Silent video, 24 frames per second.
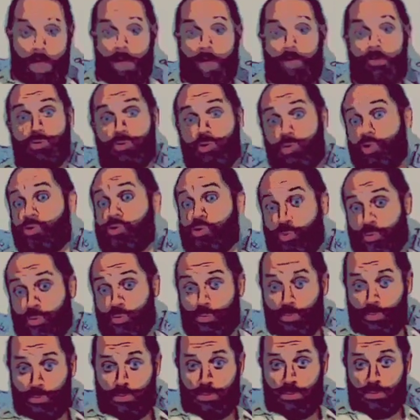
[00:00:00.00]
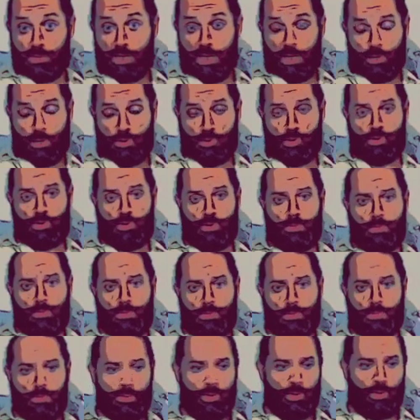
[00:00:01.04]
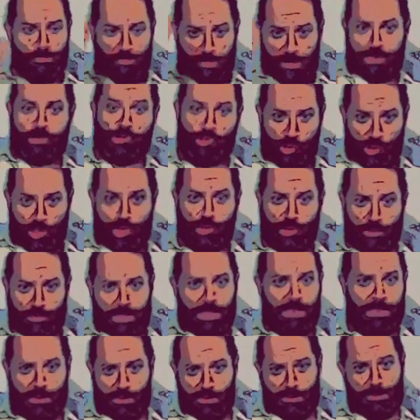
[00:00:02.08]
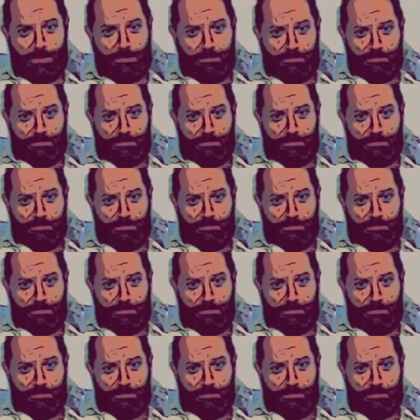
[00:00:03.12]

The new school tells you you must judge immediately.